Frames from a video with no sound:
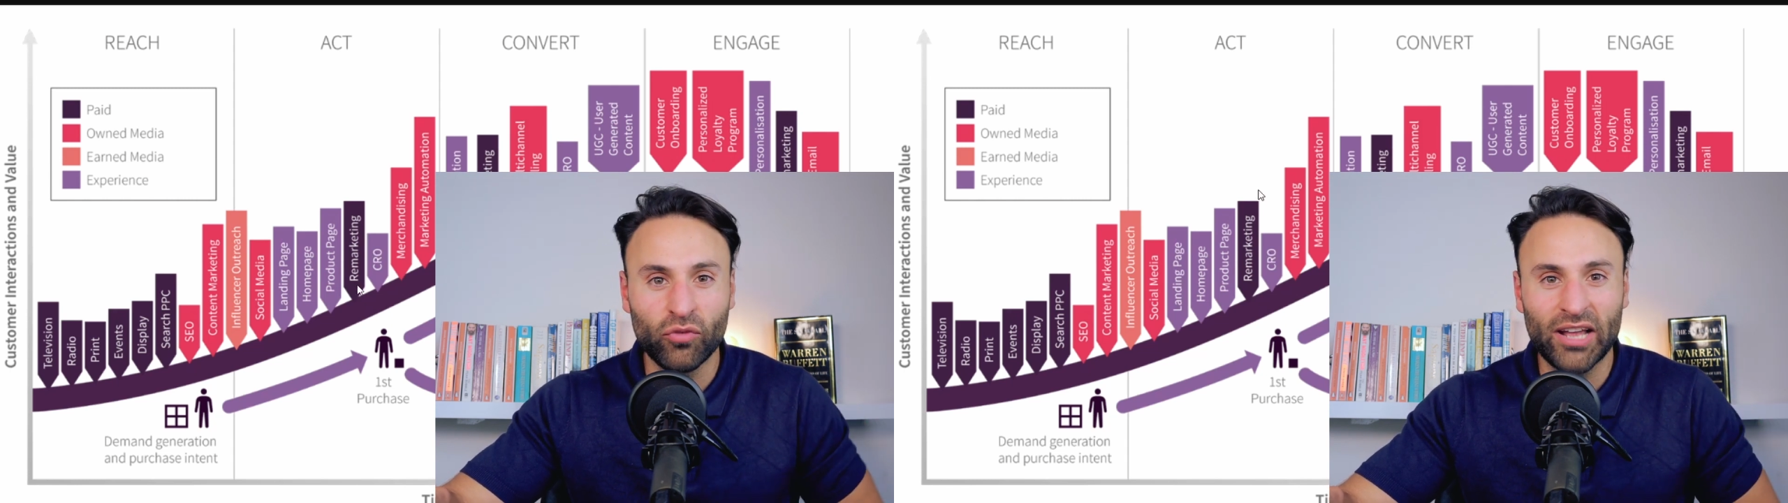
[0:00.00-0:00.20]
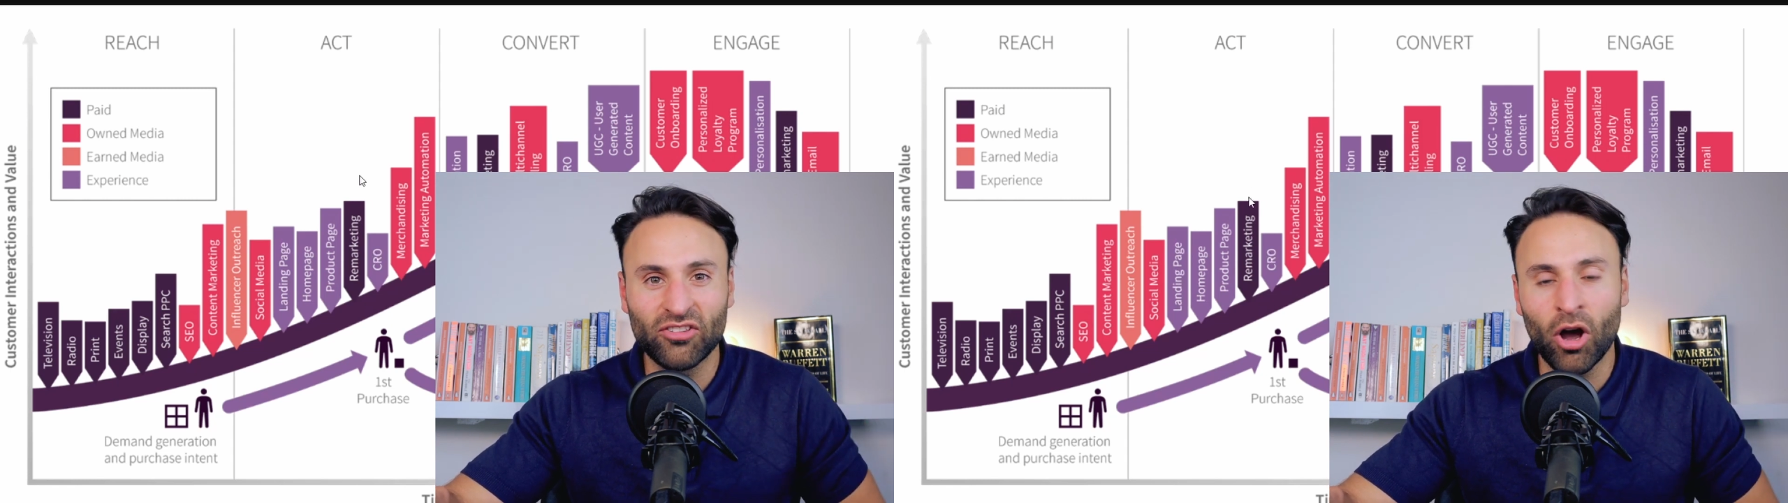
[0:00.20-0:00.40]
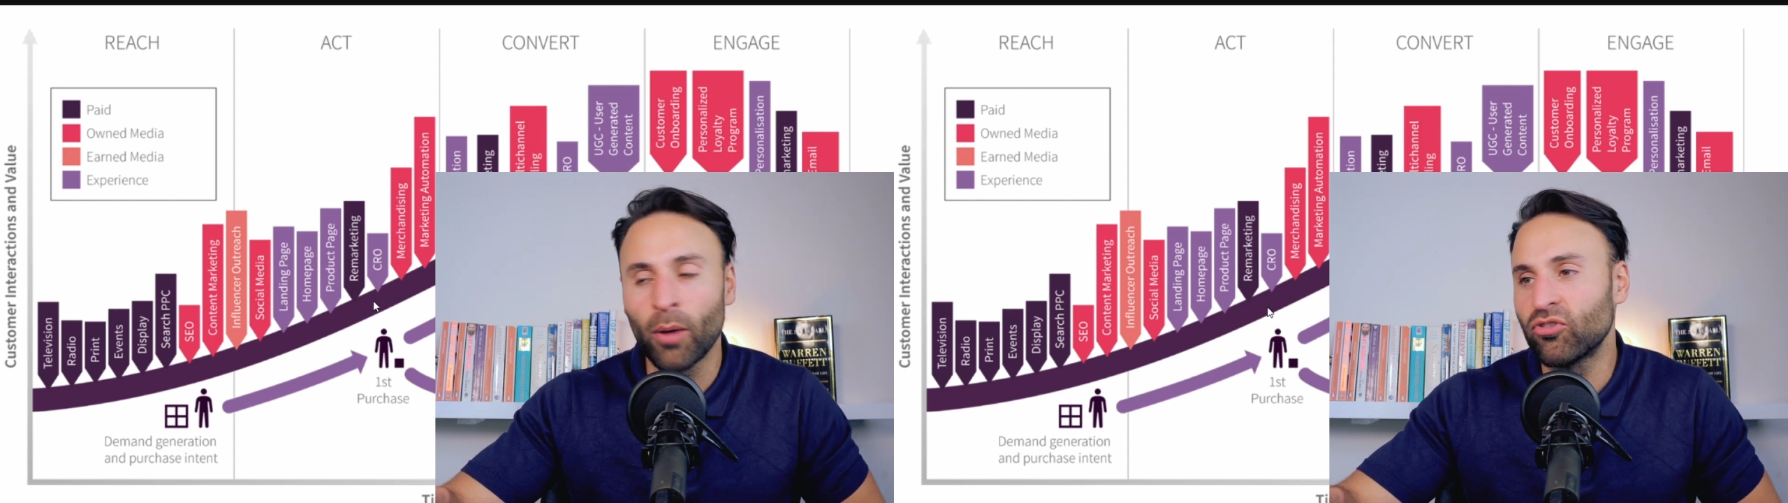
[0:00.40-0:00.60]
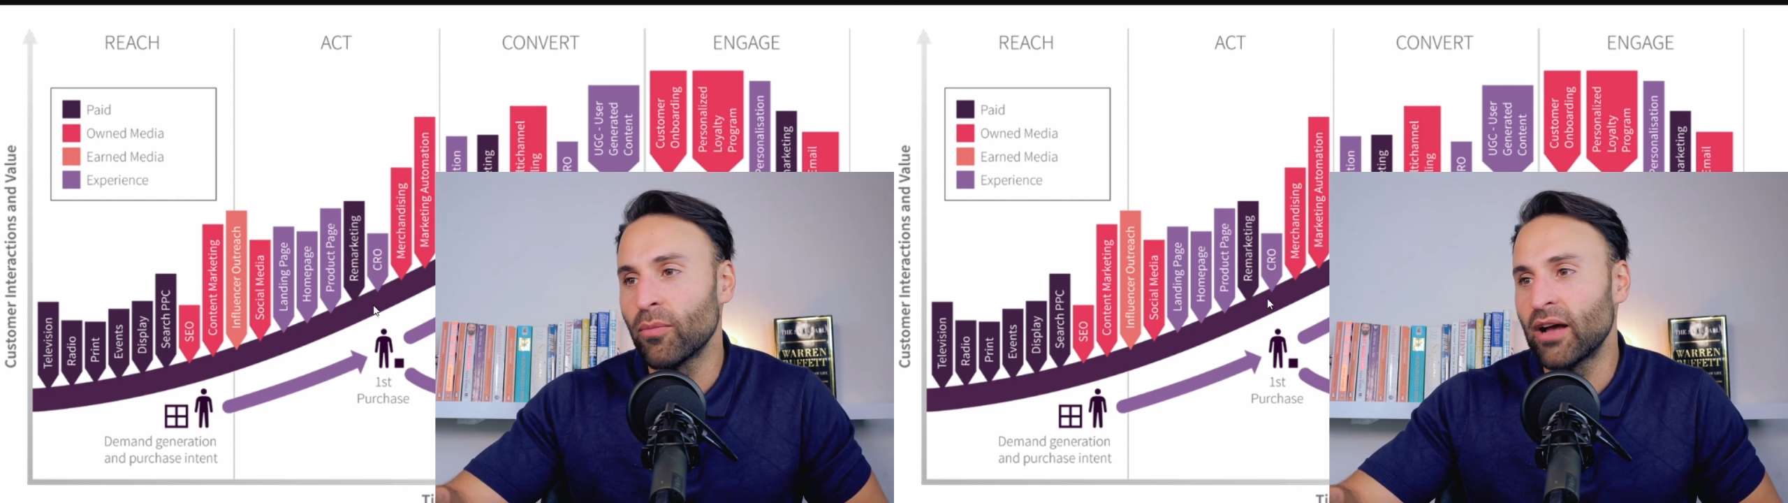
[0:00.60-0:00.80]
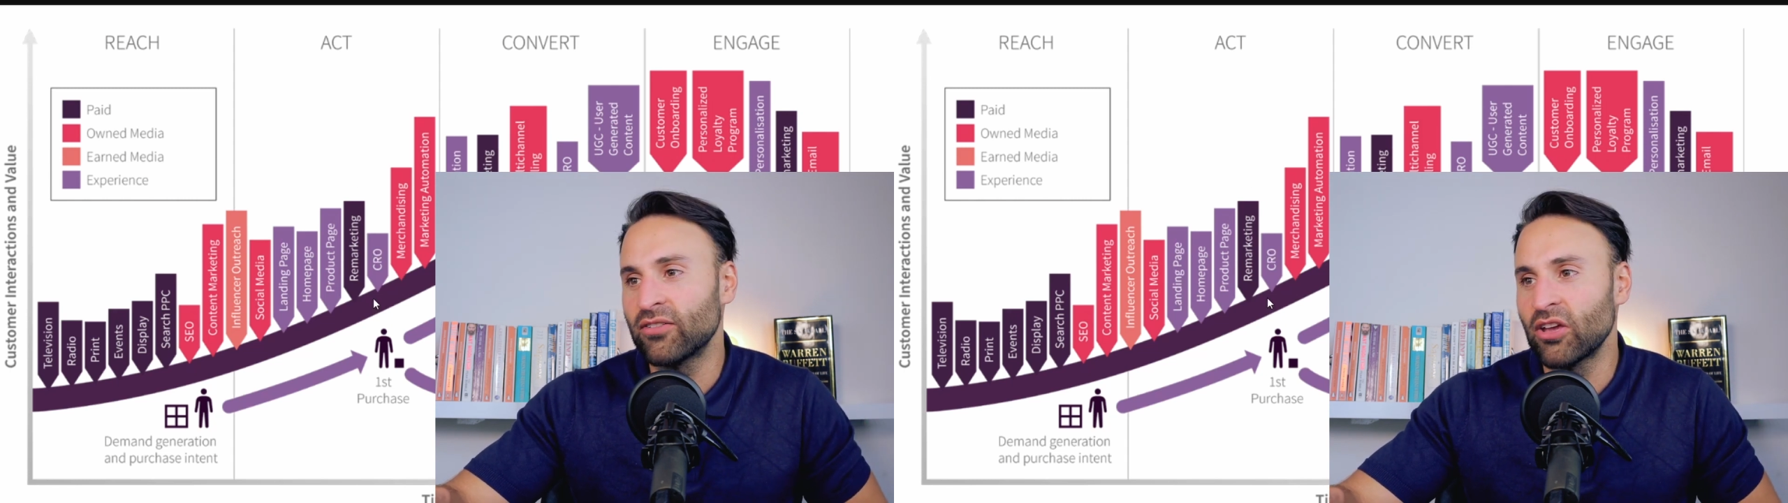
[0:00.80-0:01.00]
rate
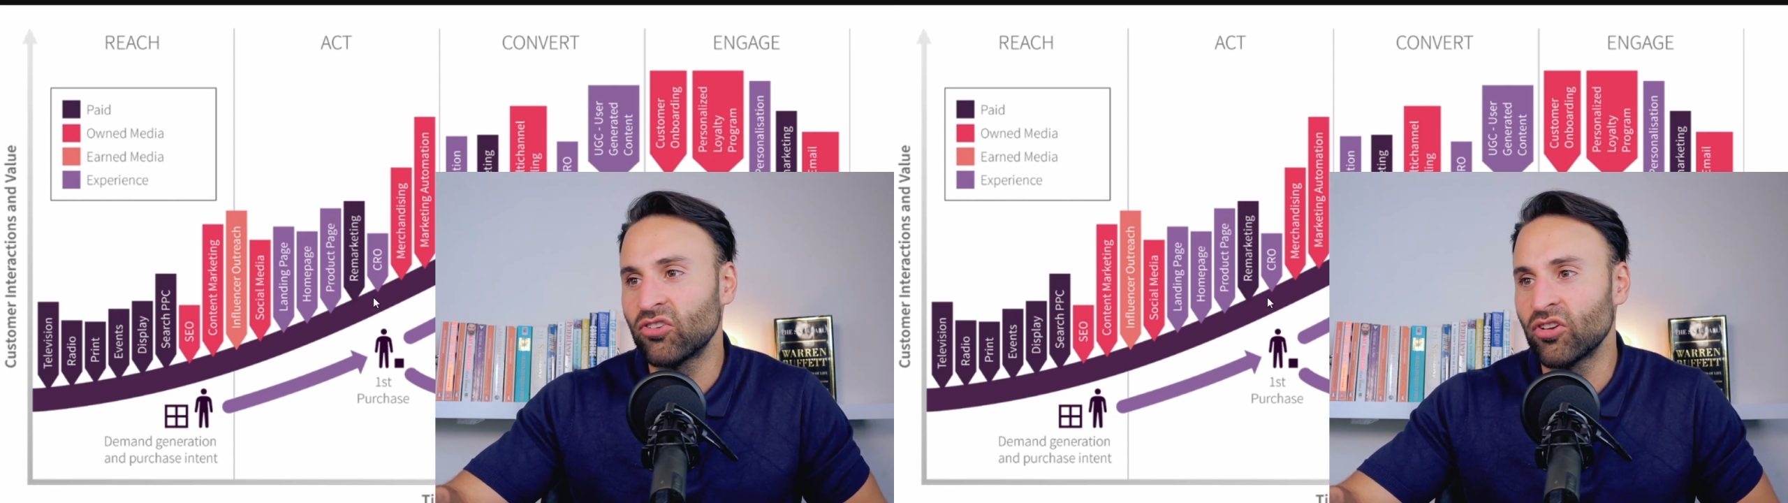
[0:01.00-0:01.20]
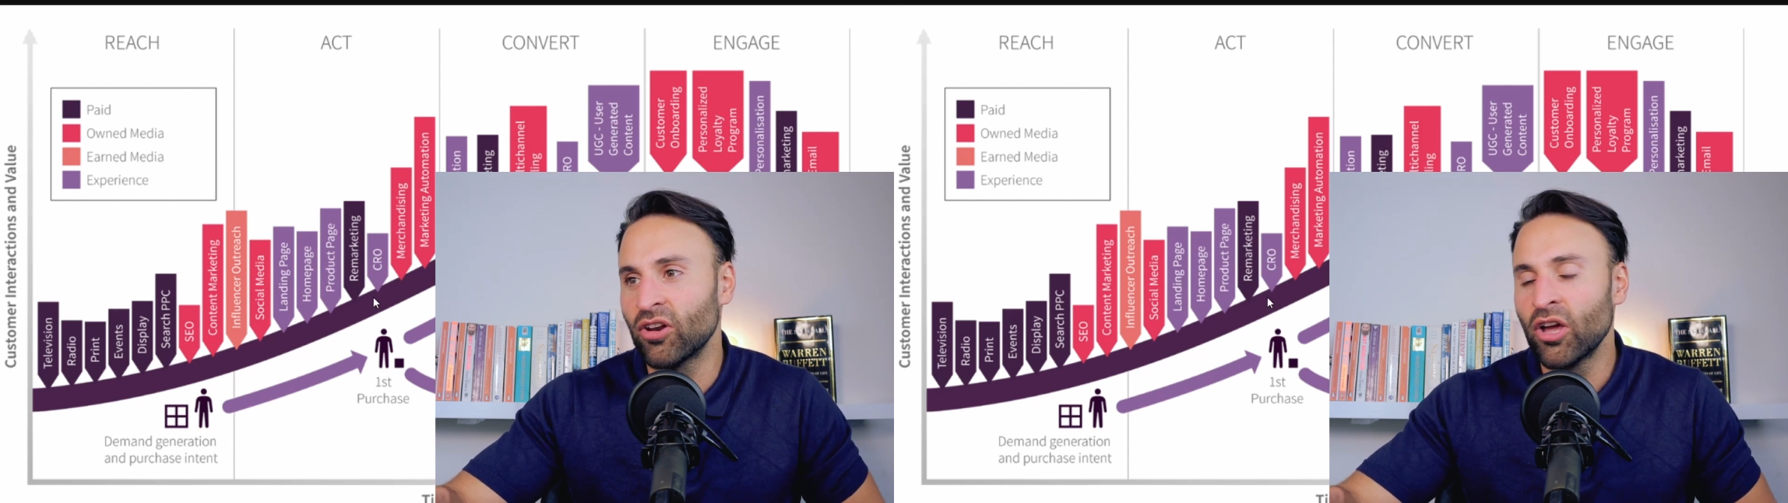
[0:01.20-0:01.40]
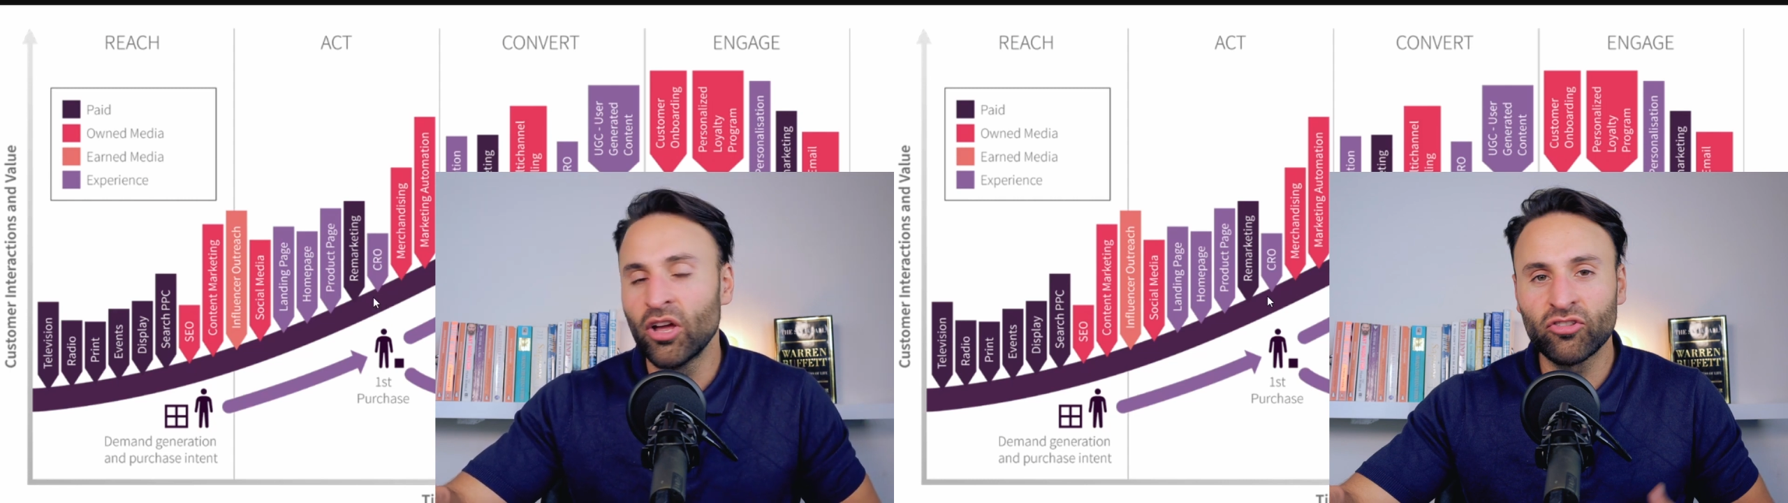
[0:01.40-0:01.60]
optimization